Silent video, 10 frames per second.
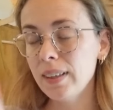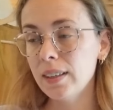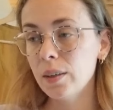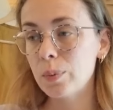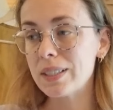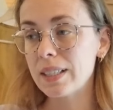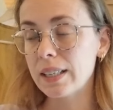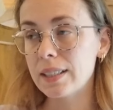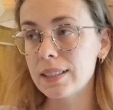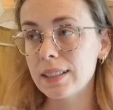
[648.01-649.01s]
was
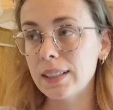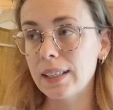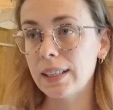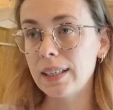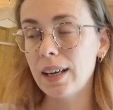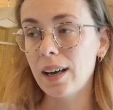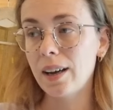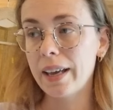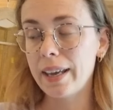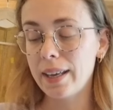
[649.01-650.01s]
that
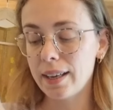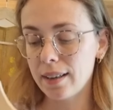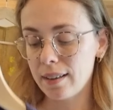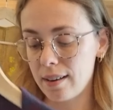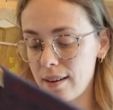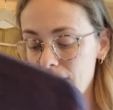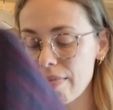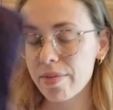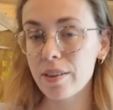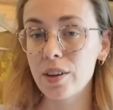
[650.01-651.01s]
I
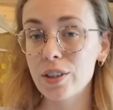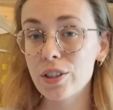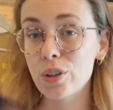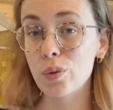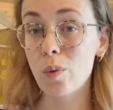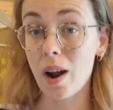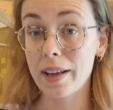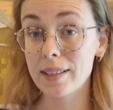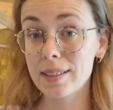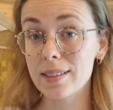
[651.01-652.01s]
lengthened the
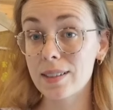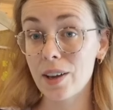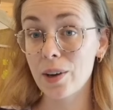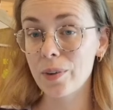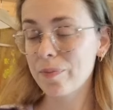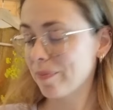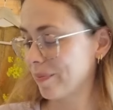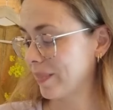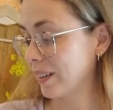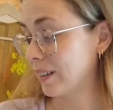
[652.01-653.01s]
rise. So
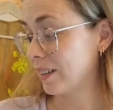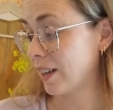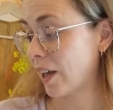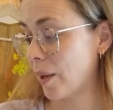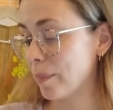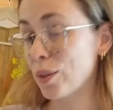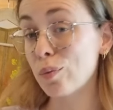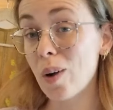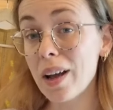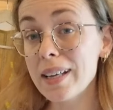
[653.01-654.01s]
the
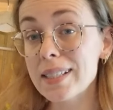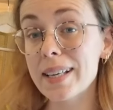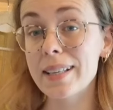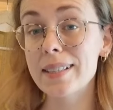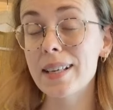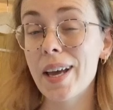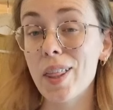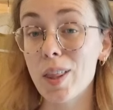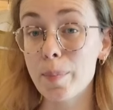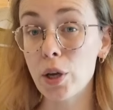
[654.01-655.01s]
rise is
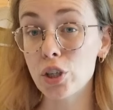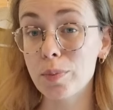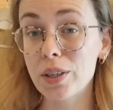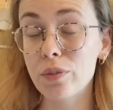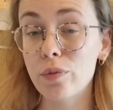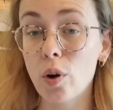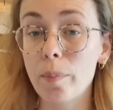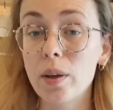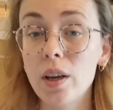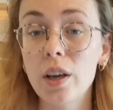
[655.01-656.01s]
the measurement
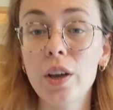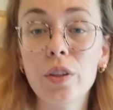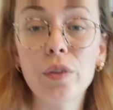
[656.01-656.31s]
from the